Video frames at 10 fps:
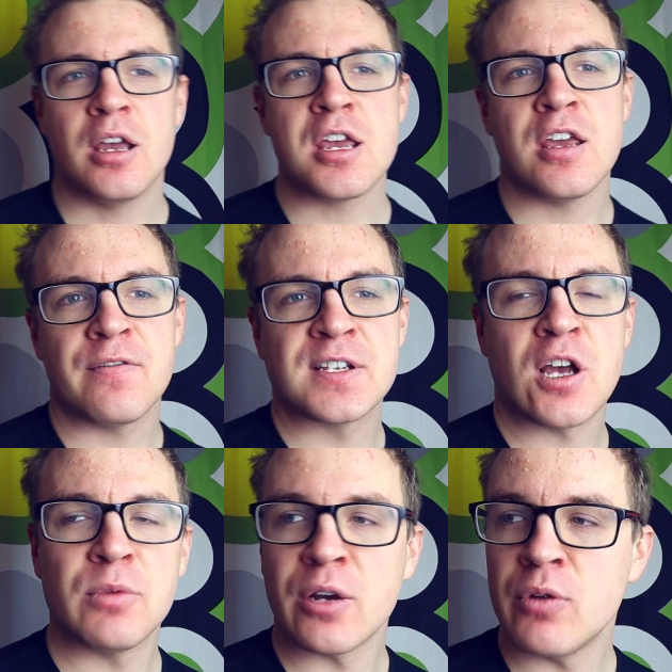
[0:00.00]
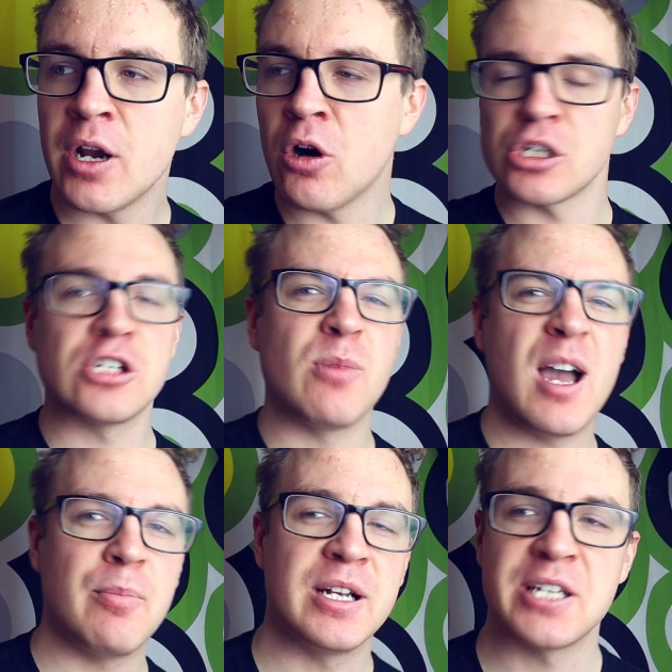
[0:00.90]
if something really awesome
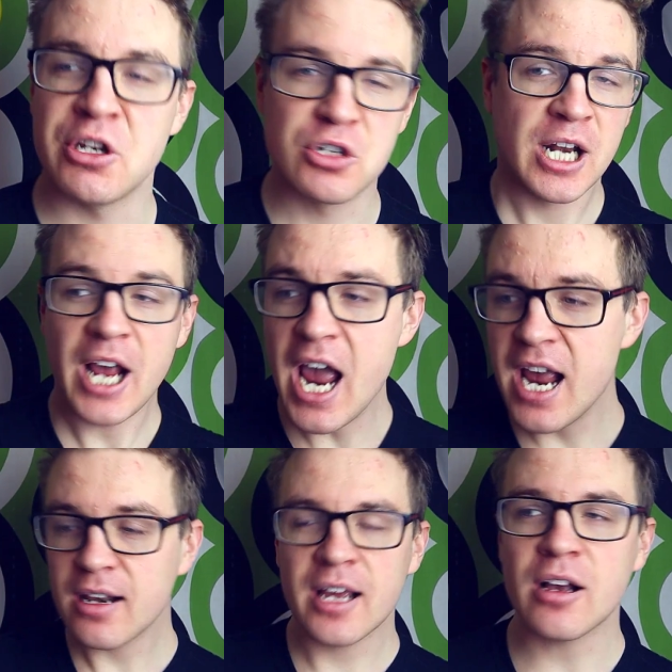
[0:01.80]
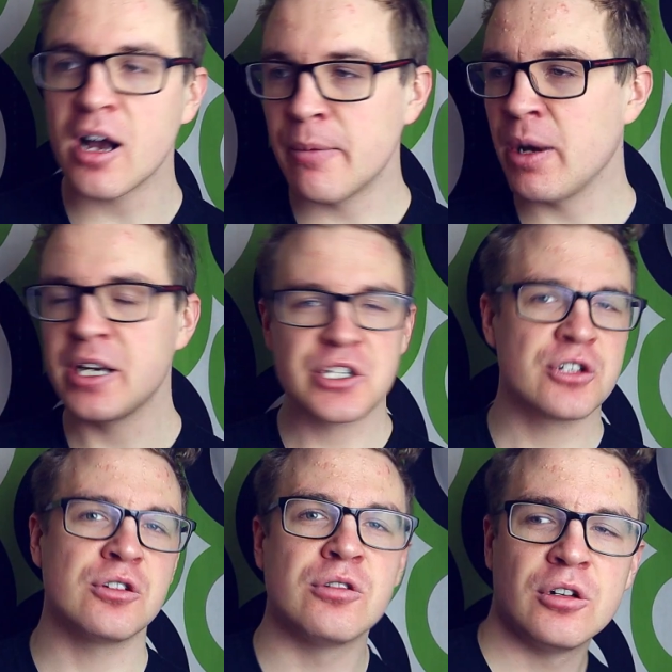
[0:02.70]
happens and you say, hey, like I managed
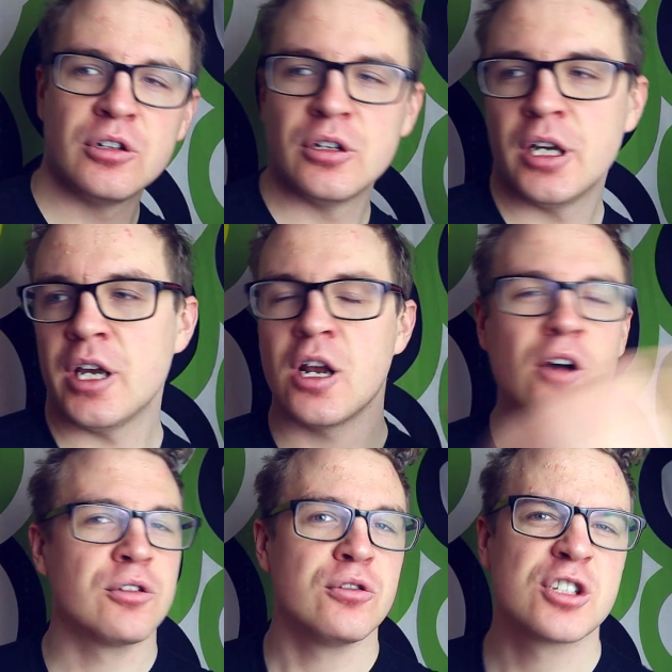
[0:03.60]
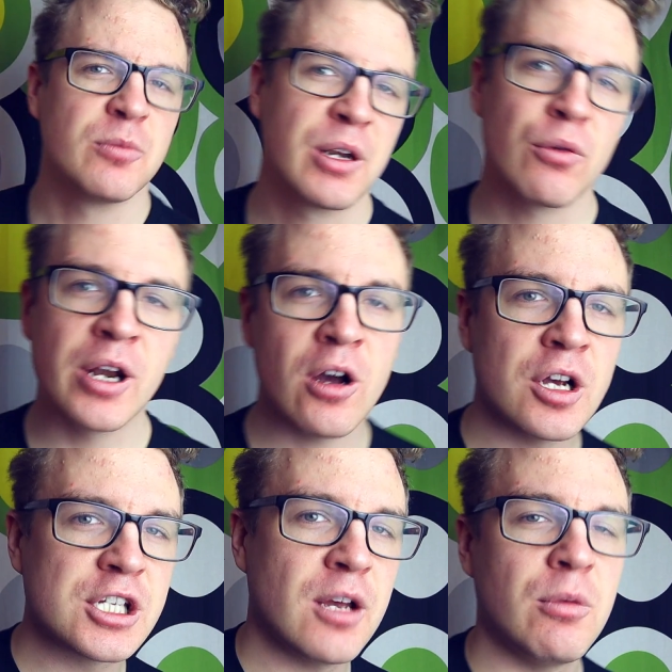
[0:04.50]
to, you know, do something really
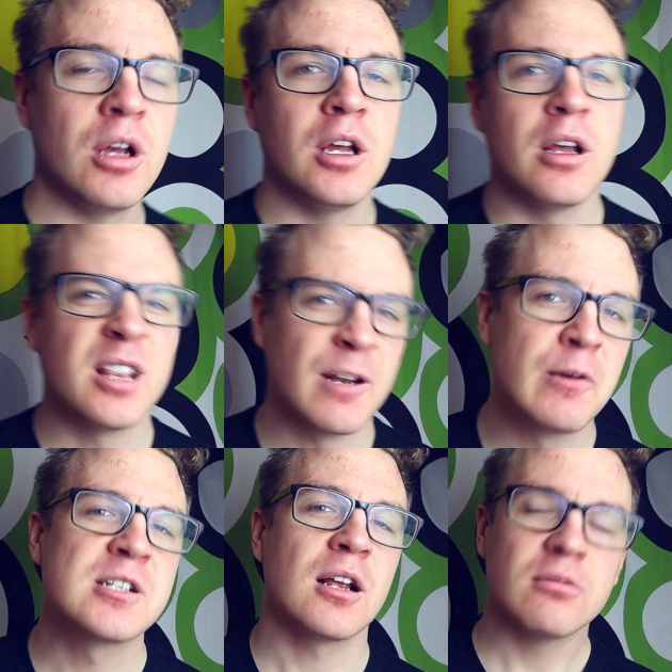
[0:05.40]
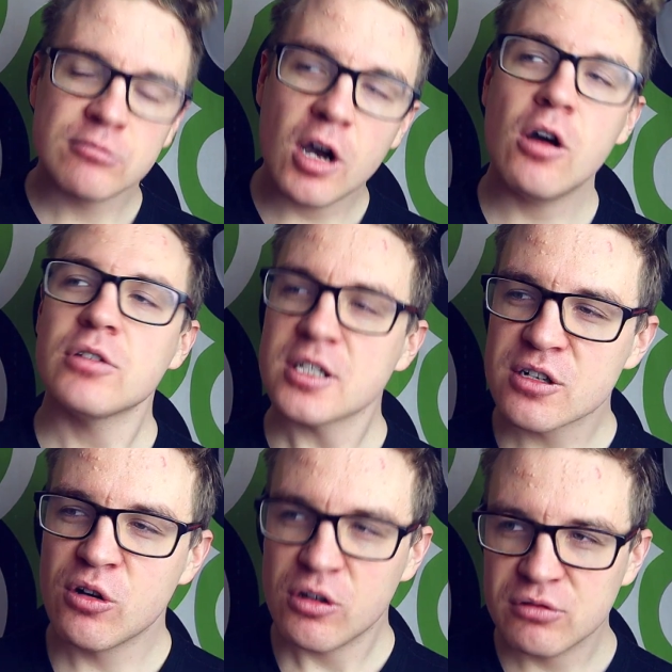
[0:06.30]
awesome, then we're just like, oh, that's
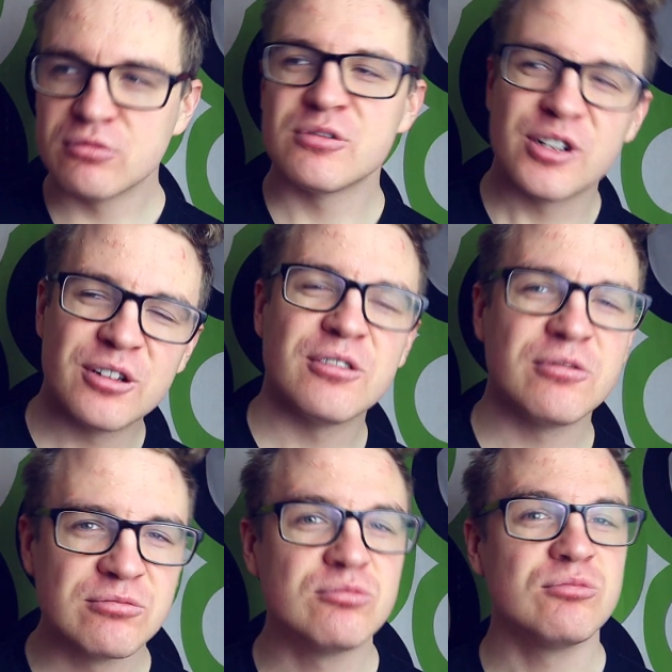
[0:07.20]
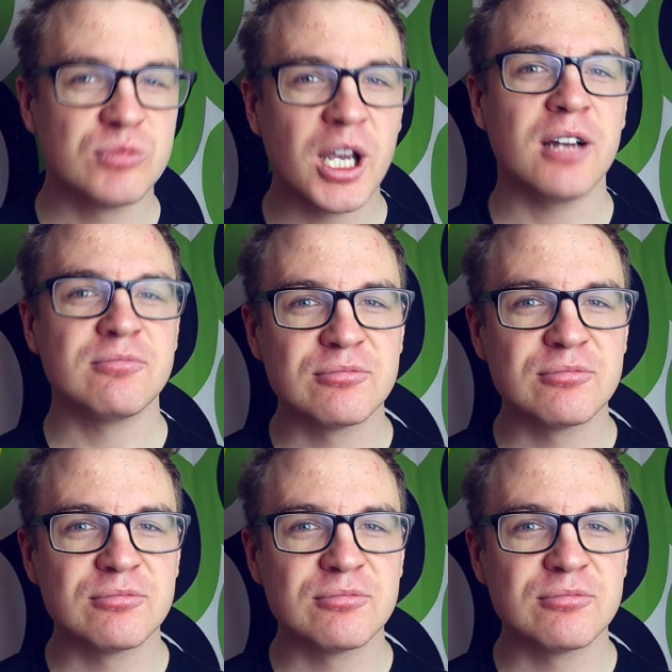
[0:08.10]
cool. Yeah,